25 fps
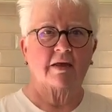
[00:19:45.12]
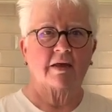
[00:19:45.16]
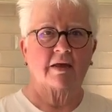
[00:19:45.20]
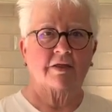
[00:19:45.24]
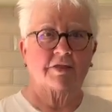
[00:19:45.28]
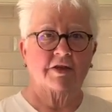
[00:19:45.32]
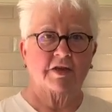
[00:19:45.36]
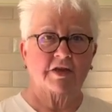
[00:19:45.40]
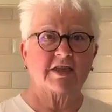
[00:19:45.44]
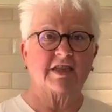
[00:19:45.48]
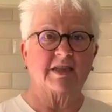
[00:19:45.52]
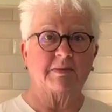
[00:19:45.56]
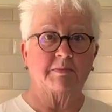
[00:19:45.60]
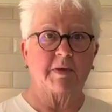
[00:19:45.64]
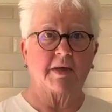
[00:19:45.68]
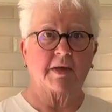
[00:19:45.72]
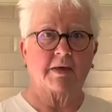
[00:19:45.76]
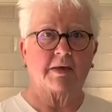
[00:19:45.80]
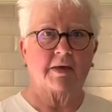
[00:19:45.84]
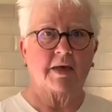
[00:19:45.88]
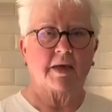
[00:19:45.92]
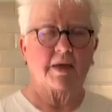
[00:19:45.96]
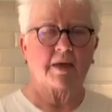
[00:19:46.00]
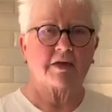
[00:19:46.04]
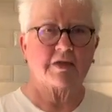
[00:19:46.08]
things to make
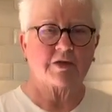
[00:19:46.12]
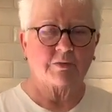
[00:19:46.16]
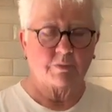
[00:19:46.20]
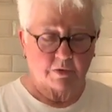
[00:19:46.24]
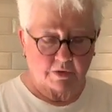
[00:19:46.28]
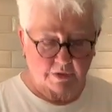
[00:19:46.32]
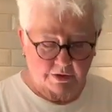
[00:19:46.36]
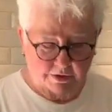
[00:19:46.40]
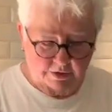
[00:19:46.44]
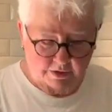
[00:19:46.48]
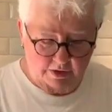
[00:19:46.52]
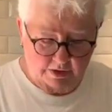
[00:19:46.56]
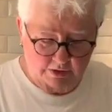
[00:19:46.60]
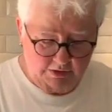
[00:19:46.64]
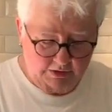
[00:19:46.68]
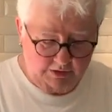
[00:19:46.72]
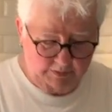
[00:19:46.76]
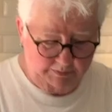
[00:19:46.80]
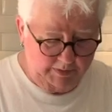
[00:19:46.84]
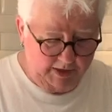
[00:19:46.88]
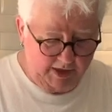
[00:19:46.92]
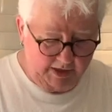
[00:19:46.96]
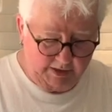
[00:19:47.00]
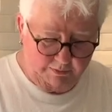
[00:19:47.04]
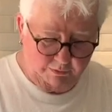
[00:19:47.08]
cakes with, I
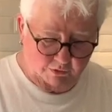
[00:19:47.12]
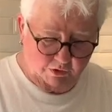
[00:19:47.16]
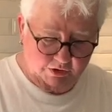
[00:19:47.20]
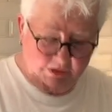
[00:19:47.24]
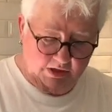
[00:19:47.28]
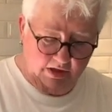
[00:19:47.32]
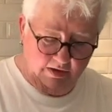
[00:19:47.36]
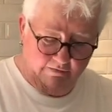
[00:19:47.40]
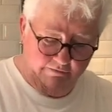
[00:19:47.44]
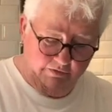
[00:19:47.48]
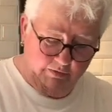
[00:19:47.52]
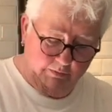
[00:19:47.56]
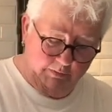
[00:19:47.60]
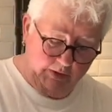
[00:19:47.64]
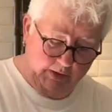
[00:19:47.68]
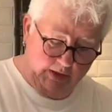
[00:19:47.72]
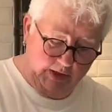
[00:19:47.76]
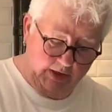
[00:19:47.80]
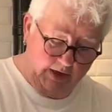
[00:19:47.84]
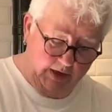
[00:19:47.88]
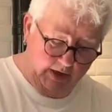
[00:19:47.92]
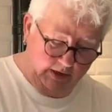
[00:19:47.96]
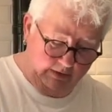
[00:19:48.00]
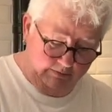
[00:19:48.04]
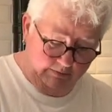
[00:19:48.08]
suspect because everybody
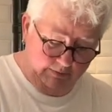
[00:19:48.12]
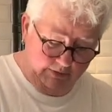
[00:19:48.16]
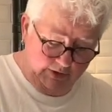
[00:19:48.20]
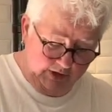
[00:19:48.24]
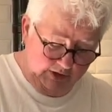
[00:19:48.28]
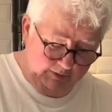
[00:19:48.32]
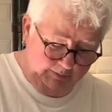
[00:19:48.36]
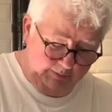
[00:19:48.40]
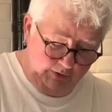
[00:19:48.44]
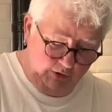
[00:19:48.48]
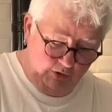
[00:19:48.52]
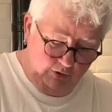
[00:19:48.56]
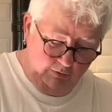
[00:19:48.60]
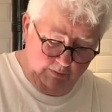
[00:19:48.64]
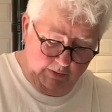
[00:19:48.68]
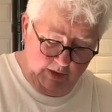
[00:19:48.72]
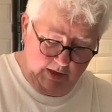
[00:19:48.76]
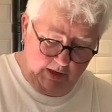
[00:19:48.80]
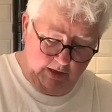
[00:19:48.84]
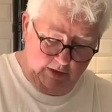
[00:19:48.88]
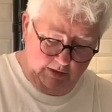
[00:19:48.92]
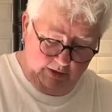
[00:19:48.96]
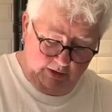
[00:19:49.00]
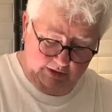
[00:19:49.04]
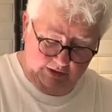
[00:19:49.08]
in Edinburgh has been out
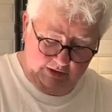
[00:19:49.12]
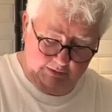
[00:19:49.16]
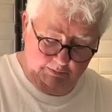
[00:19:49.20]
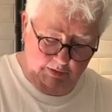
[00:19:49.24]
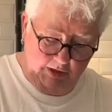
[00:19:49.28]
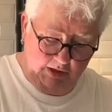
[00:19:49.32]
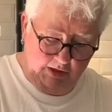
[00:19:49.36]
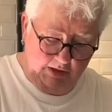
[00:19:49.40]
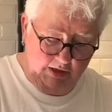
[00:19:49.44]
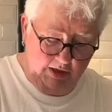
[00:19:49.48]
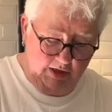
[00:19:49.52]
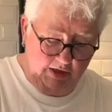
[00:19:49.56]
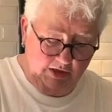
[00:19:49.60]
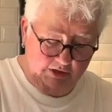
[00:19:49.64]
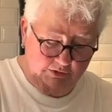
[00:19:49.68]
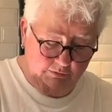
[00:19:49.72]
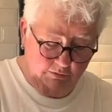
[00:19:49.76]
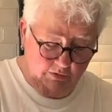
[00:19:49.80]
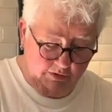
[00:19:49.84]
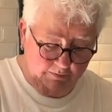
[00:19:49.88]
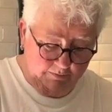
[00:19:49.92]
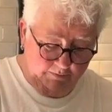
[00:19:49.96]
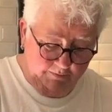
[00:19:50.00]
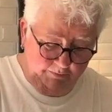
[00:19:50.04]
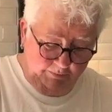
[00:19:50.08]
buying things to make cakes
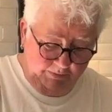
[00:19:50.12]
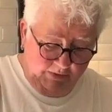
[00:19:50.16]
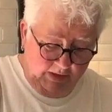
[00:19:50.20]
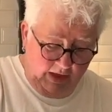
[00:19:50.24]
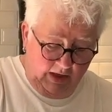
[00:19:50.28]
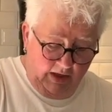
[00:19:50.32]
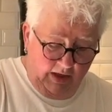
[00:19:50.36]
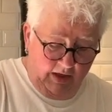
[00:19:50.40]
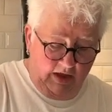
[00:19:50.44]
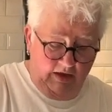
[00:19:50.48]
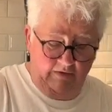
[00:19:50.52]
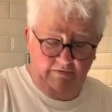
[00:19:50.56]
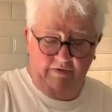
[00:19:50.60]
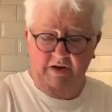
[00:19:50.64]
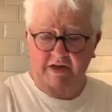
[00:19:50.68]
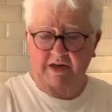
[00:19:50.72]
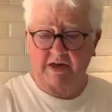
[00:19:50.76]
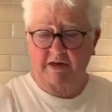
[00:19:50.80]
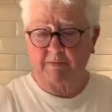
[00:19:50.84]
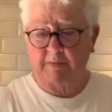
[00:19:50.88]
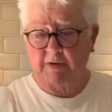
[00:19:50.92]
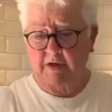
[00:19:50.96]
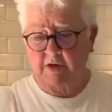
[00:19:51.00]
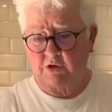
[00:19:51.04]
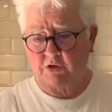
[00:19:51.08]
with, I've had
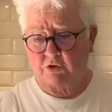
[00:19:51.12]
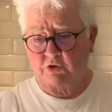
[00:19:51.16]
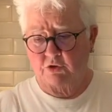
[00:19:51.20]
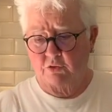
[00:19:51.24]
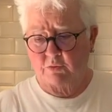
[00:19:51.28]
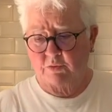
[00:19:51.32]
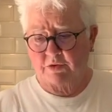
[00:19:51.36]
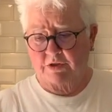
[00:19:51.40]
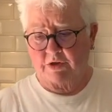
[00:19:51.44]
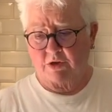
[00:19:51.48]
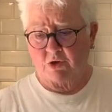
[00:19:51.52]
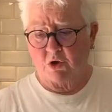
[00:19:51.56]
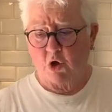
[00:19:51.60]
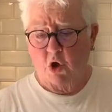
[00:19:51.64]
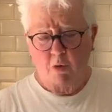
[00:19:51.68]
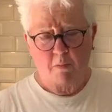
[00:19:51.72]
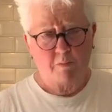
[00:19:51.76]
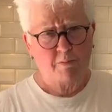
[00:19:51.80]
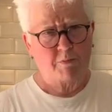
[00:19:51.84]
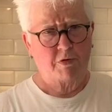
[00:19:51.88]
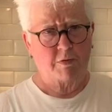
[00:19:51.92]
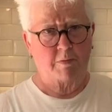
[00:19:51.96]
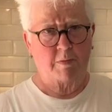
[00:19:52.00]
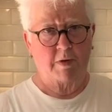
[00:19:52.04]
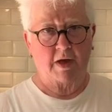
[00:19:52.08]
to make do with a
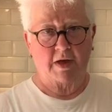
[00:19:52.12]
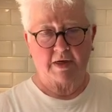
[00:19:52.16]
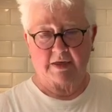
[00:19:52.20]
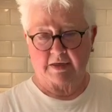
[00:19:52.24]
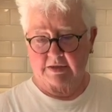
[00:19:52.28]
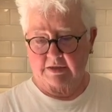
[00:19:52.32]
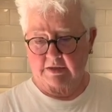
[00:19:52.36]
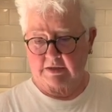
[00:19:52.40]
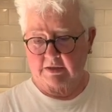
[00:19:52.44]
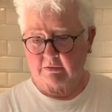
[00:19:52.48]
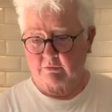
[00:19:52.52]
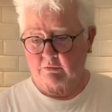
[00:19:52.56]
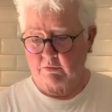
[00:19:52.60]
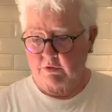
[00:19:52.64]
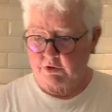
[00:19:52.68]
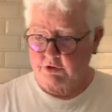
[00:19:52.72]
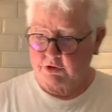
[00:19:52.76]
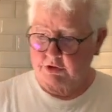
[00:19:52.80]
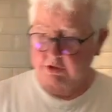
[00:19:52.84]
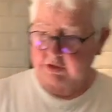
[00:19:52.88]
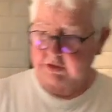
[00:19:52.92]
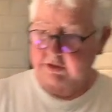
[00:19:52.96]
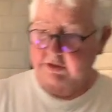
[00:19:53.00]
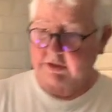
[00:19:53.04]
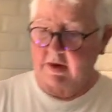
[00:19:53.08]
compromise, which
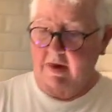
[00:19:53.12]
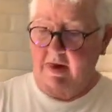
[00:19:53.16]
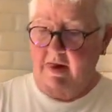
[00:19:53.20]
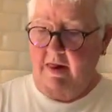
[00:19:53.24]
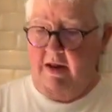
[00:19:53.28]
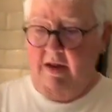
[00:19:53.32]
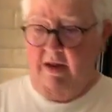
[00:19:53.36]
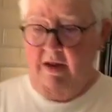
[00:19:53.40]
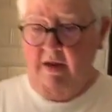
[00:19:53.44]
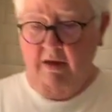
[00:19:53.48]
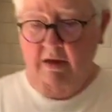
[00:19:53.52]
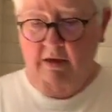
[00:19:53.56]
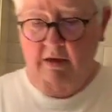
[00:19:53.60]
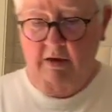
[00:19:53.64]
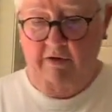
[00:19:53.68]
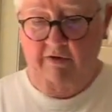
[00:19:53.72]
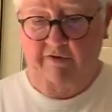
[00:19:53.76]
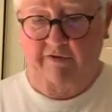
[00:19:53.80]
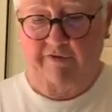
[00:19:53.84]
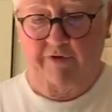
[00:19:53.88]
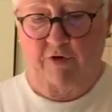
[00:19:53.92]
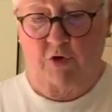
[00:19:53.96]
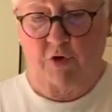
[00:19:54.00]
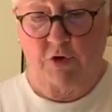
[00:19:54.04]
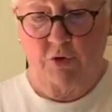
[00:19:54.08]
is a
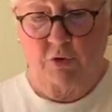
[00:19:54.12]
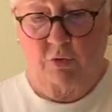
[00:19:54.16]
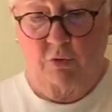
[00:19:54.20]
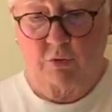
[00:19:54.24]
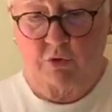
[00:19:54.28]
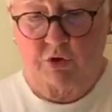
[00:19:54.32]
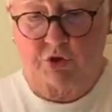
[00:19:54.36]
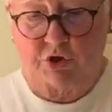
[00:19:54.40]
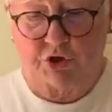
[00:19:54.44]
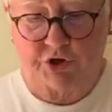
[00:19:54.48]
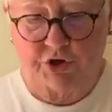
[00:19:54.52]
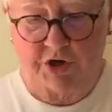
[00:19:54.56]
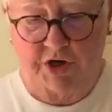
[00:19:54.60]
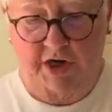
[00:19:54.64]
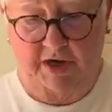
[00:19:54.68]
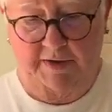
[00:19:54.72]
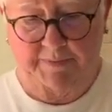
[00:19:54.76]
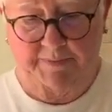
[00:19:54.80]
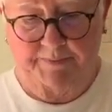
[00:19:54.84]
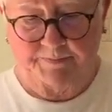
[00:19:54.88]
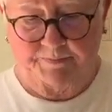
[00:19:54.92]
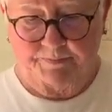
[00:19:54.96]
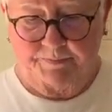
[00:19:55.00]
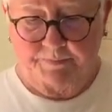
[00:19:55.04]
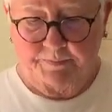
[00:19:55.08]
foil tray,